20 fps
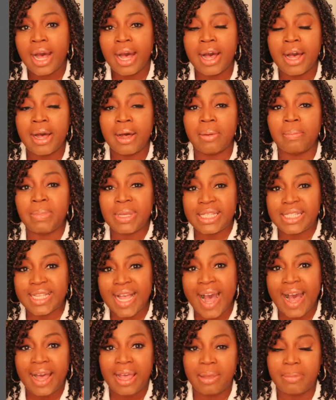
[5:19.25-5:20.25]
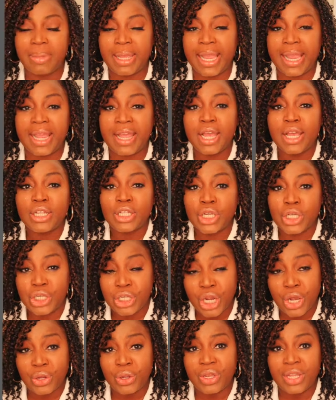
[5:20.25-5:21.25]
beside me to
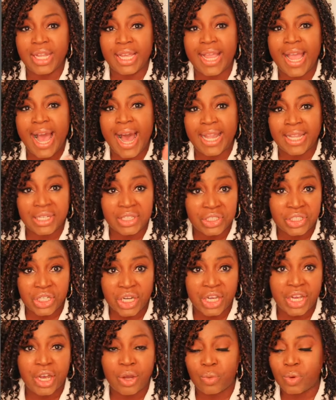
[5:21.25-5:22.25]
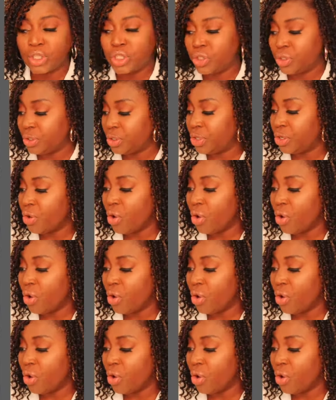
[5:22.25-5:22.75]
show you the gallon jug, what you would